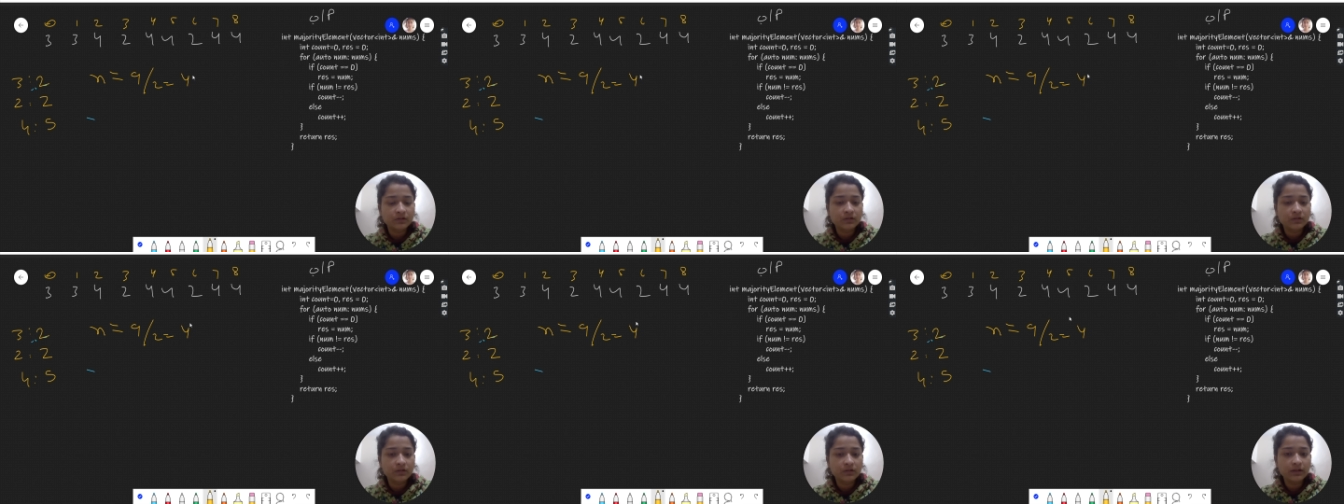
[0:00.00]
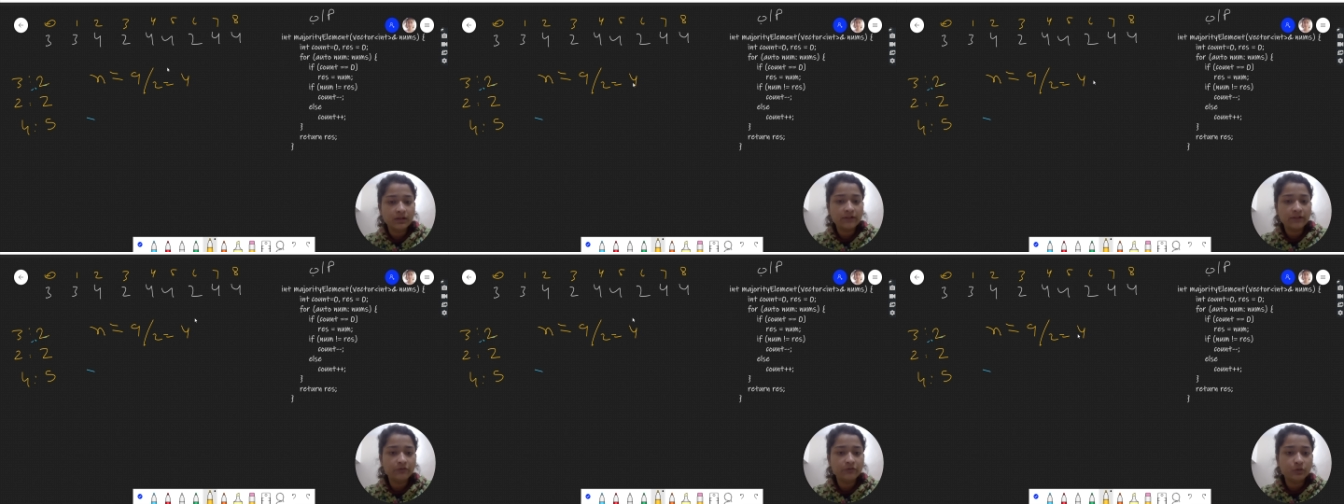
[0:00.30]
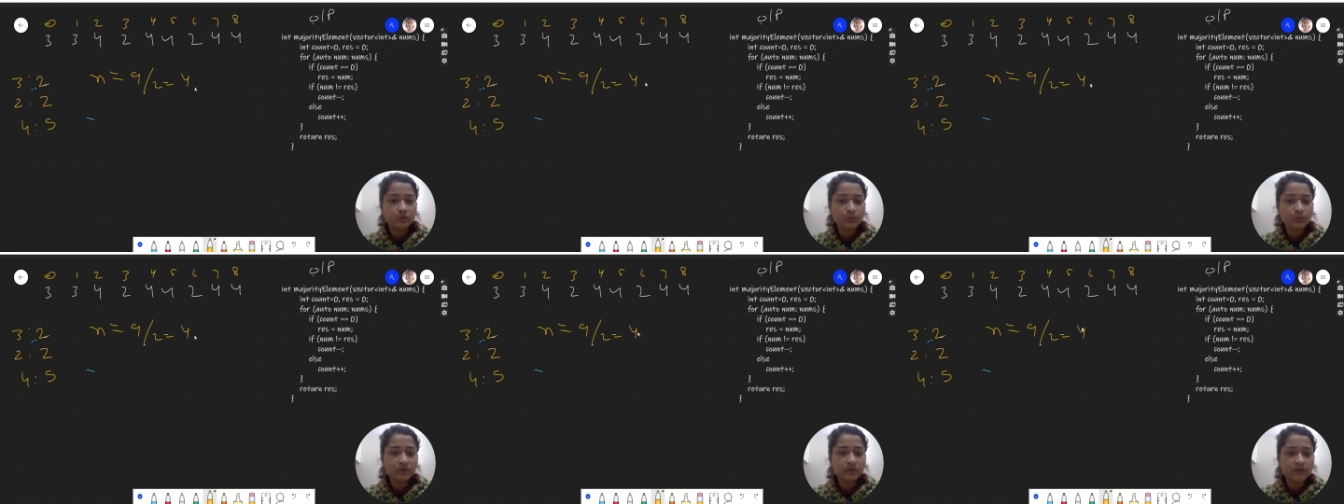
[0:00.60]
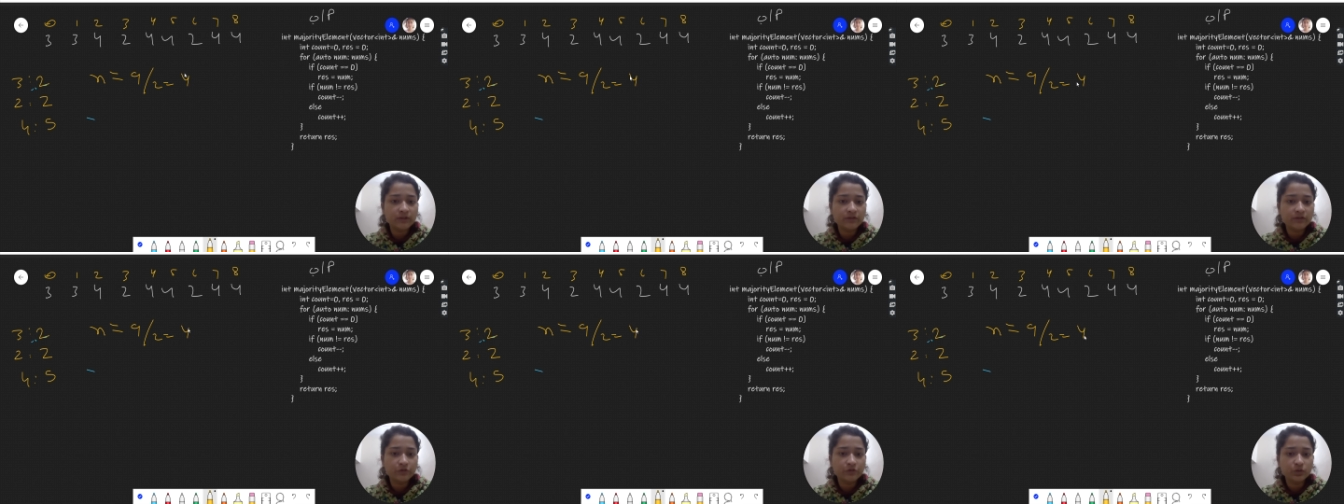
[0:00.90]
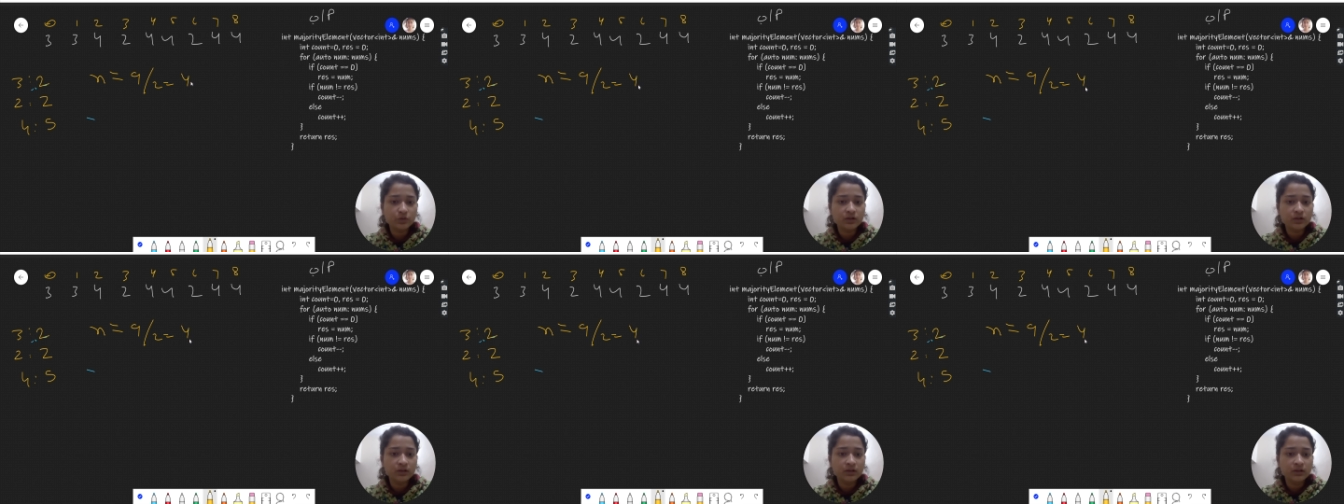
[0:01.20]
Right, 4.54.
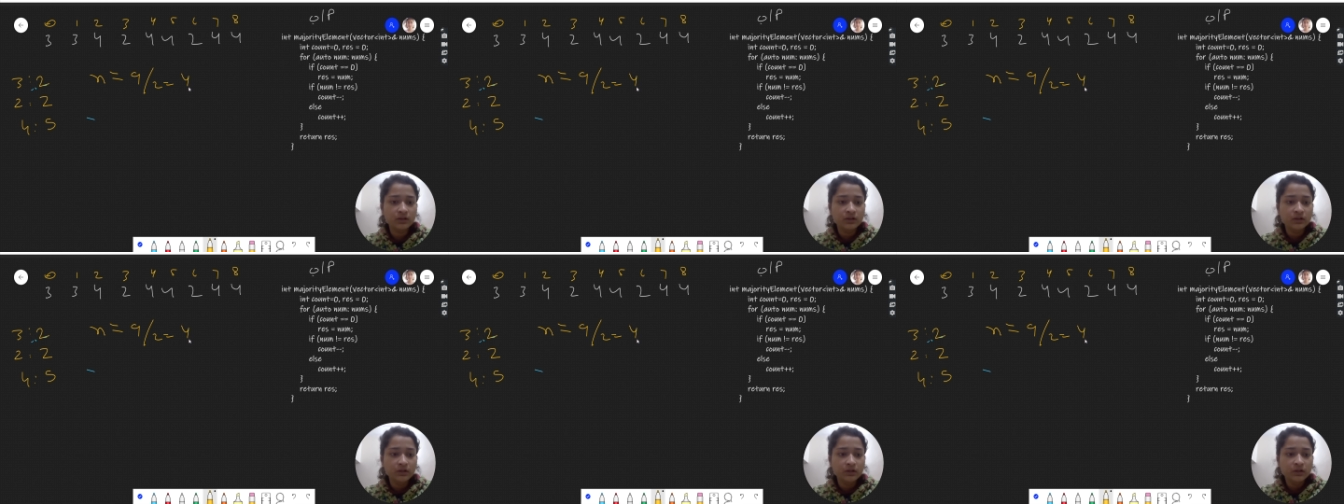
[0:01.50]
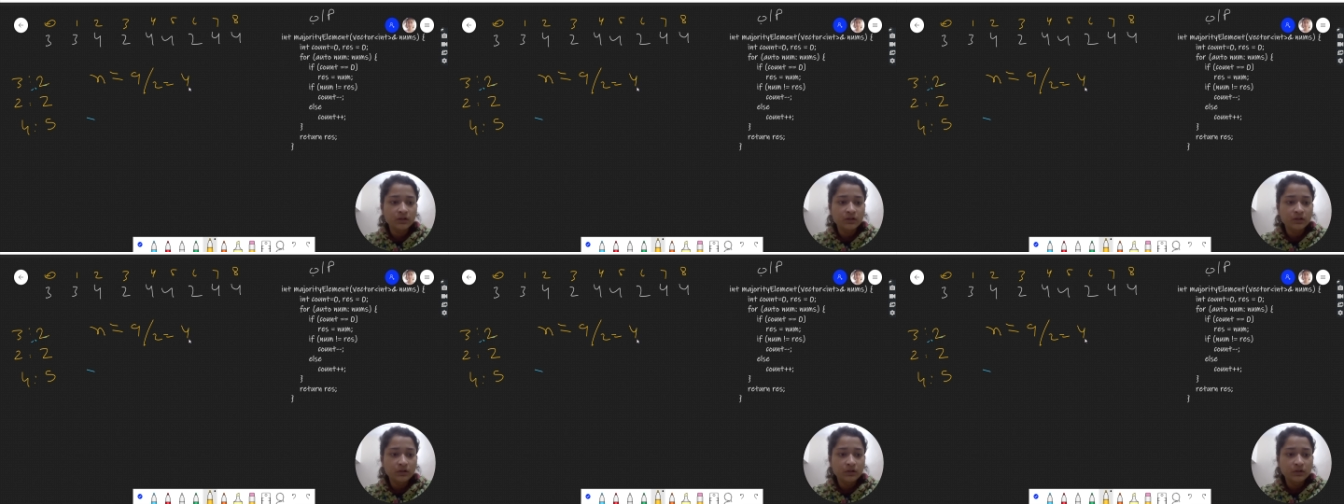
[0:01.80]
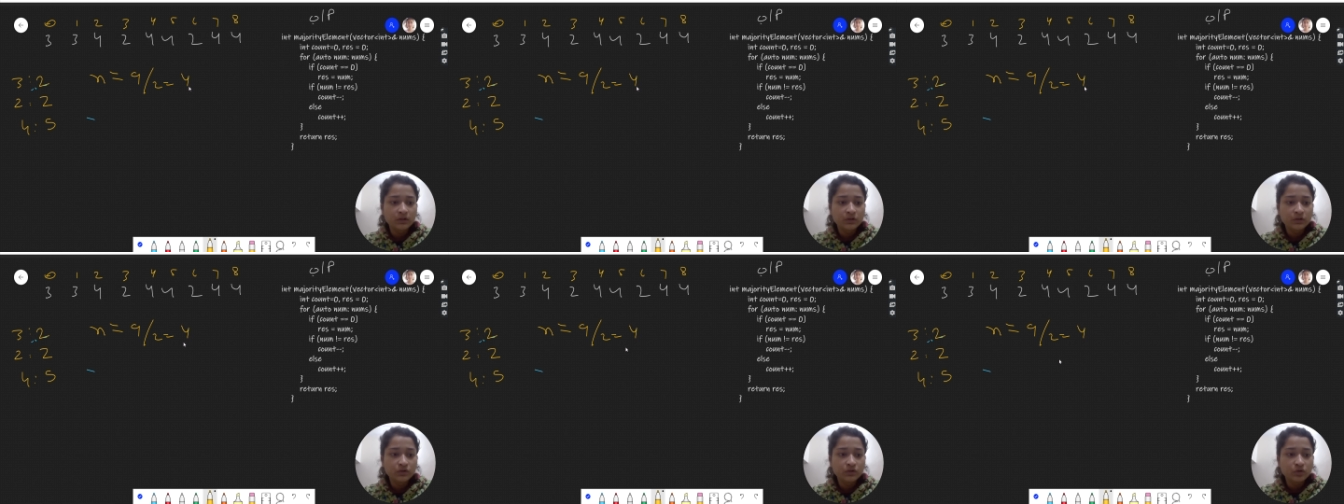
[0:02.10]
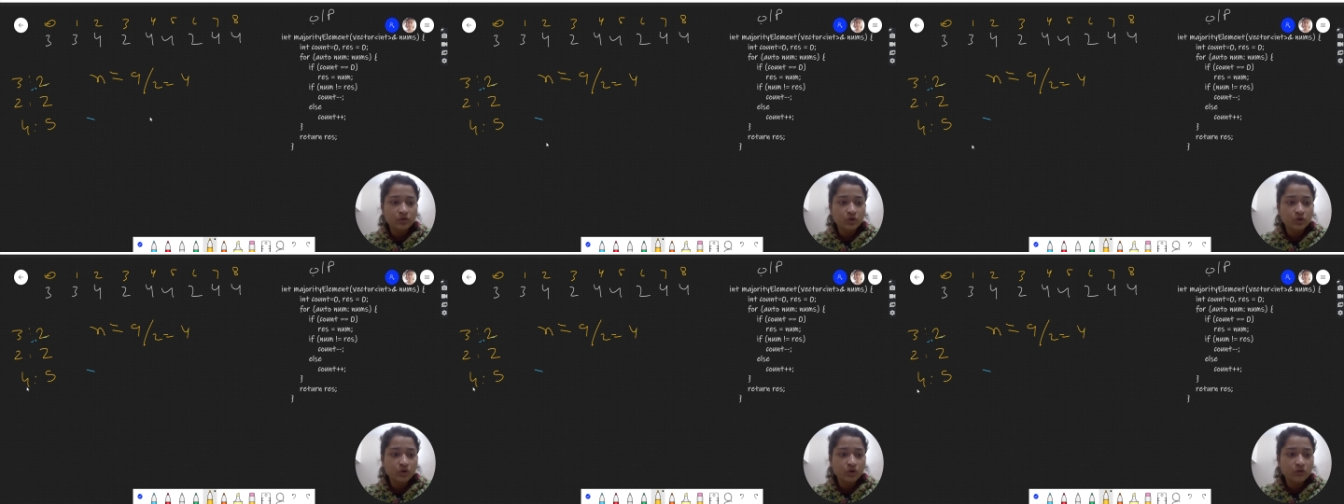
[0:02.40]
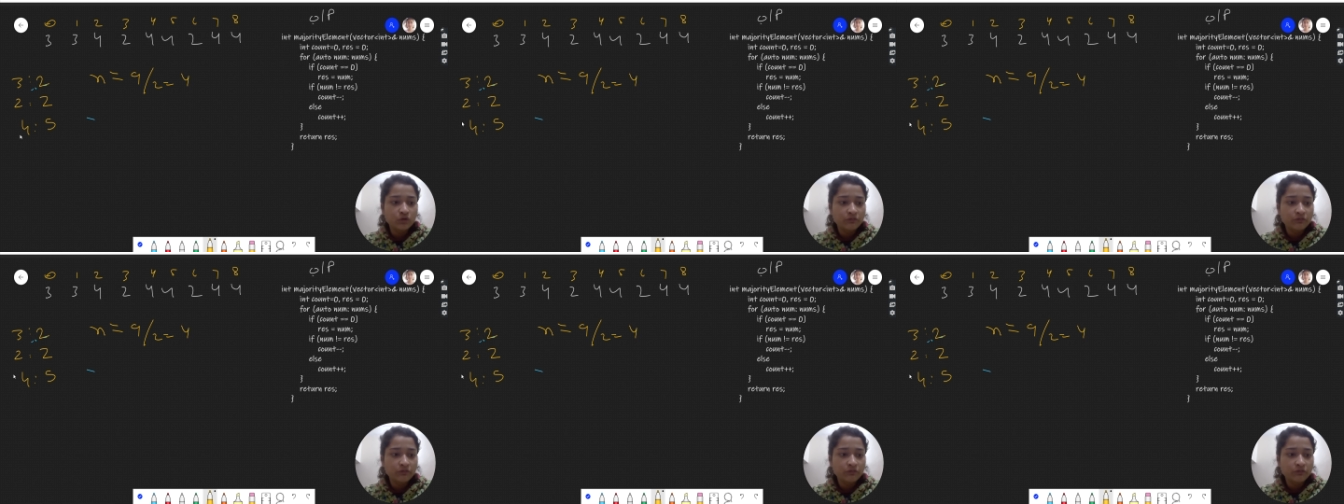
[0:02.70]
So